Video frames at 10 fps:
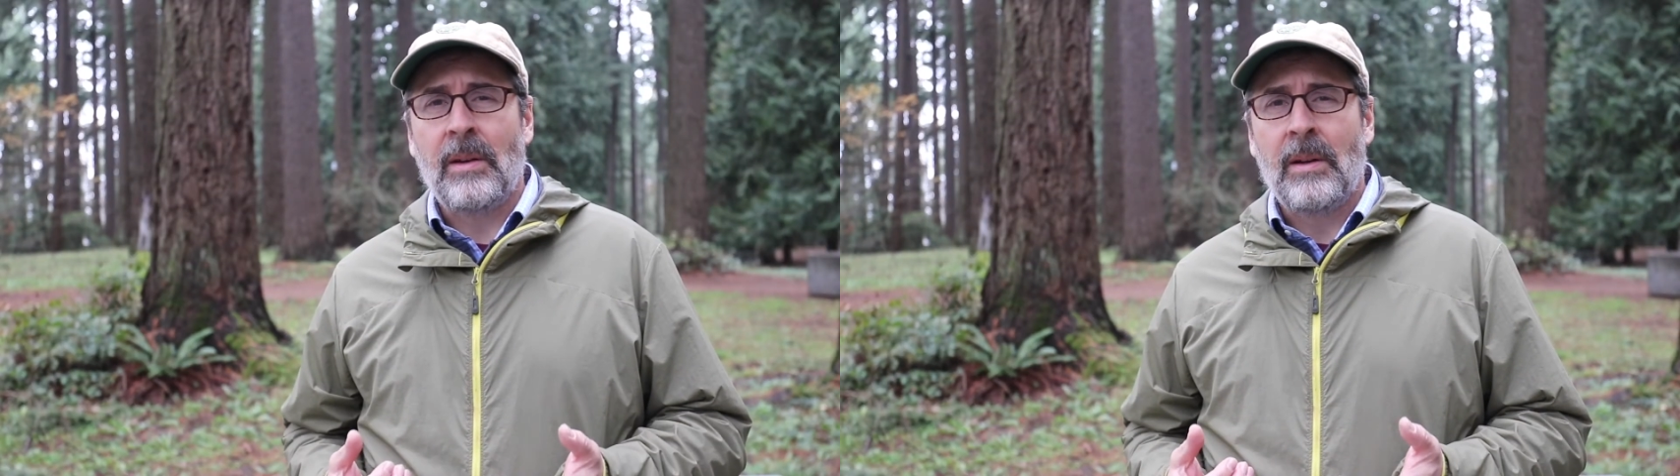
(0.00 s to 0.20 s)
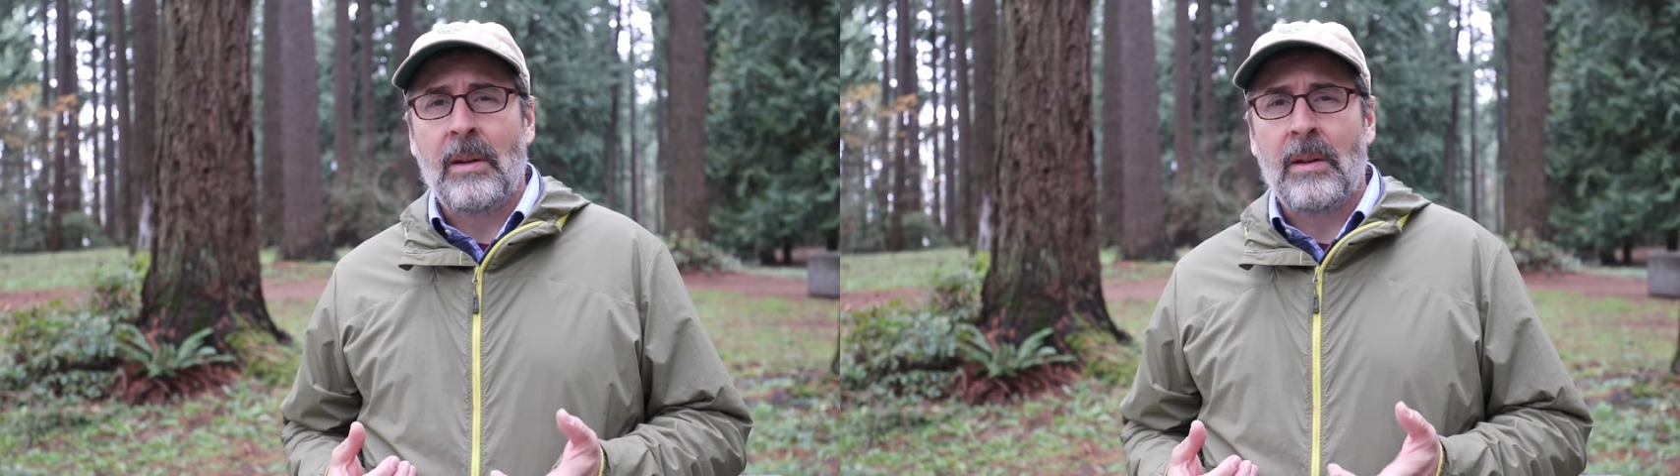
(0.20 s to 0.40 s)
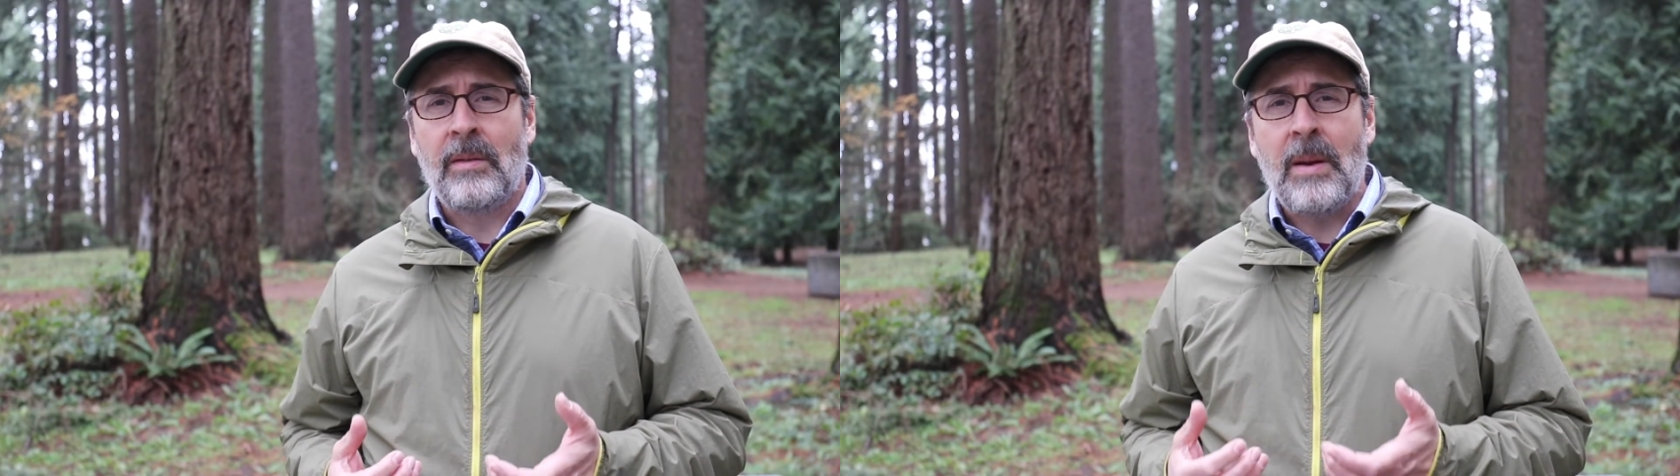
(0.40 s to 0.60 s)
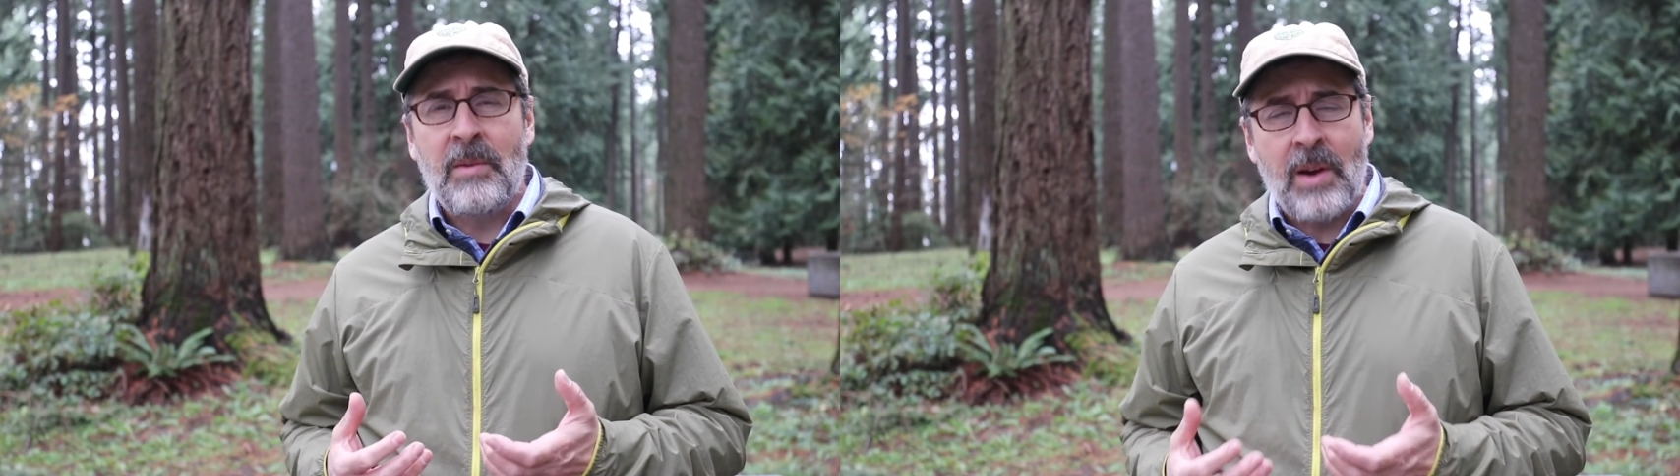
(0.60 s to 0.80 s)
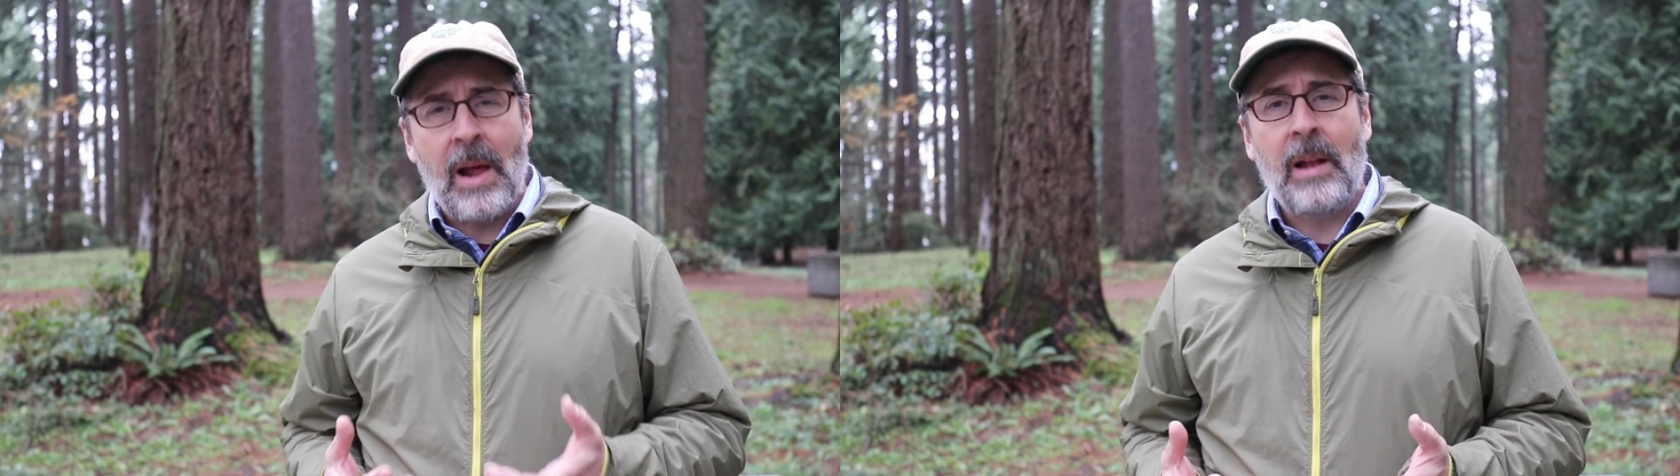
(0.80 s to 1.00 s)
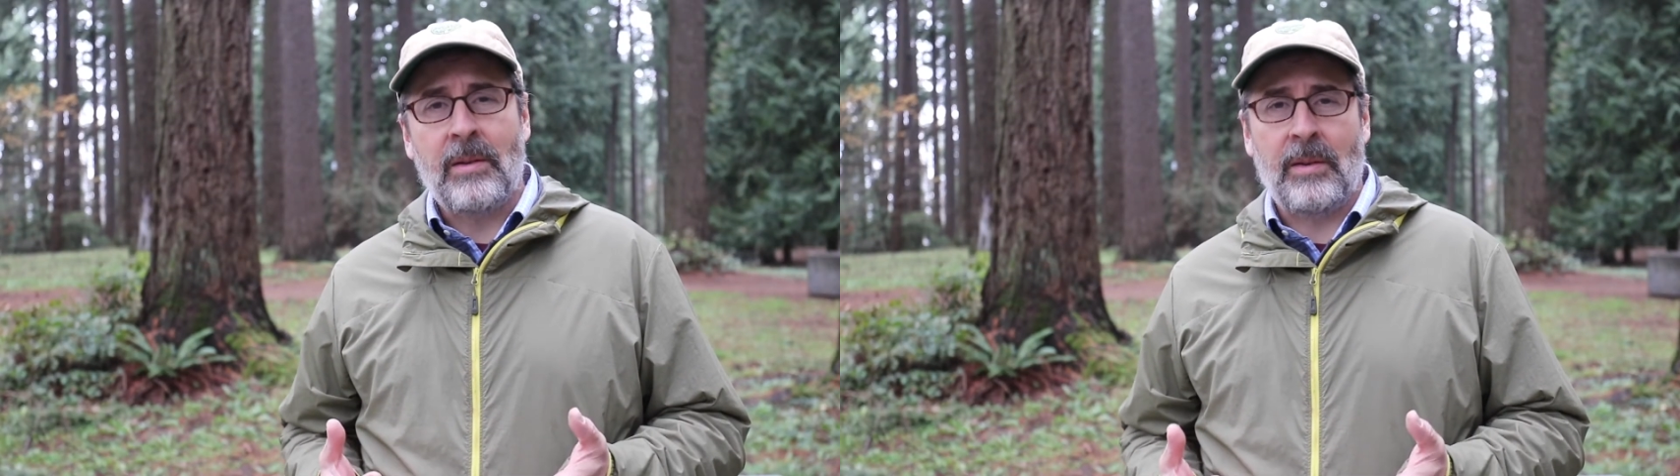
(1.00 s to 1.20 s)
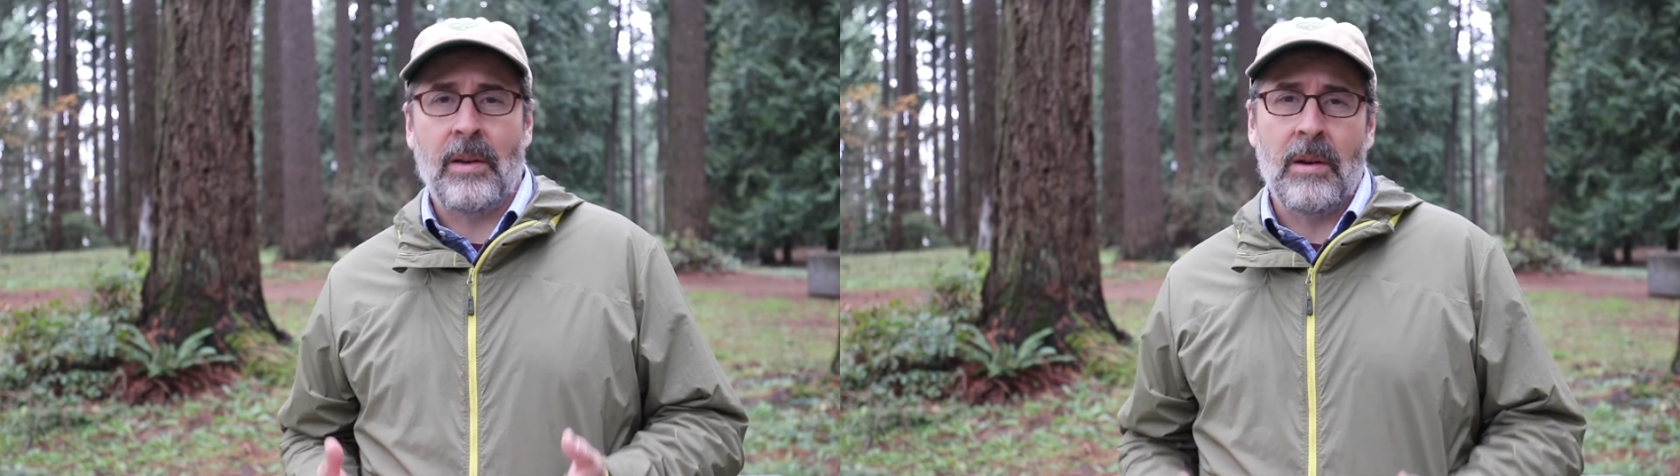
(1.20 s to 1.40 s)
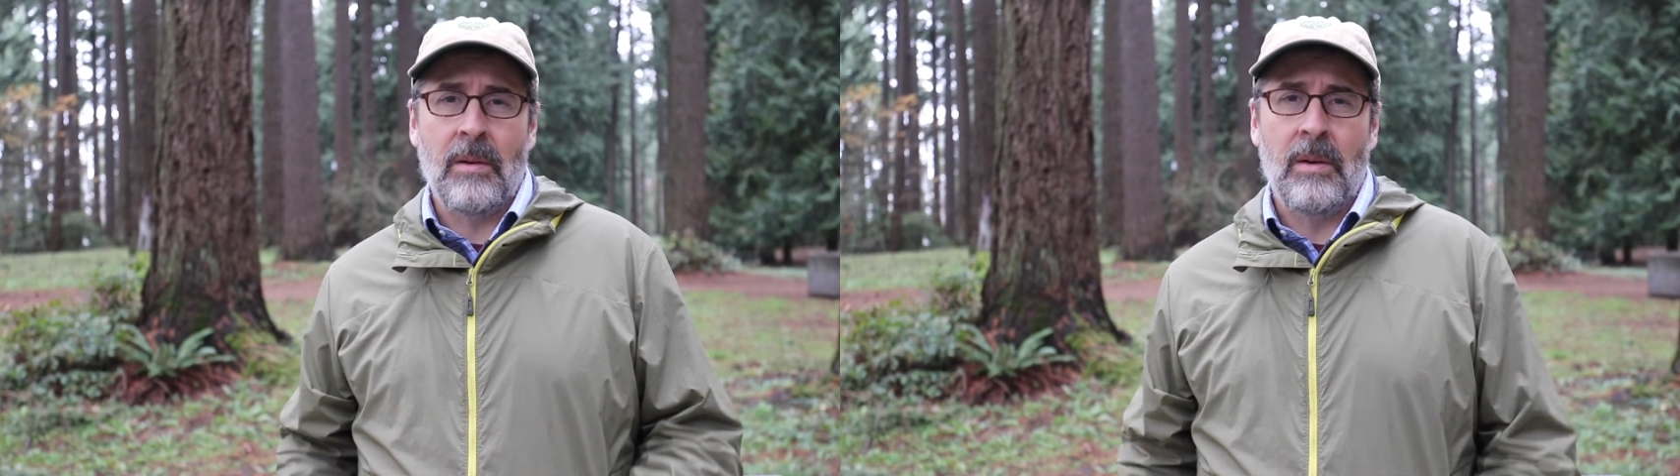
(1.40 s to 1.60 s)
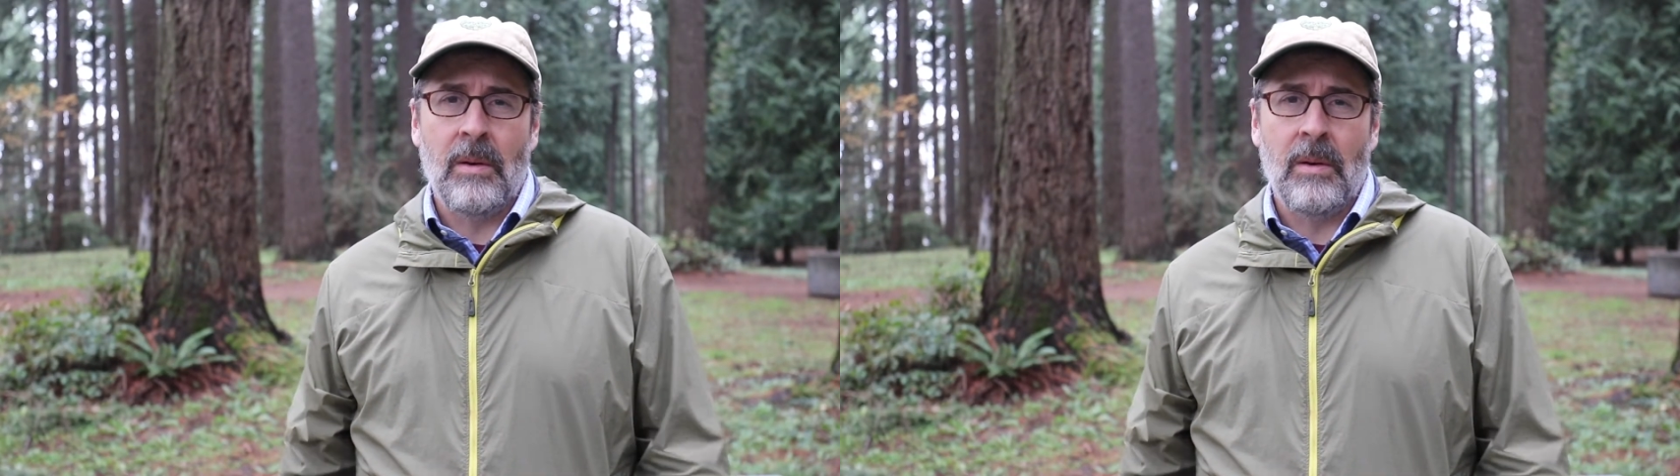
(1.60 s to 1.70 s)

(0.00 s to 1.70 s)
the same challenges that you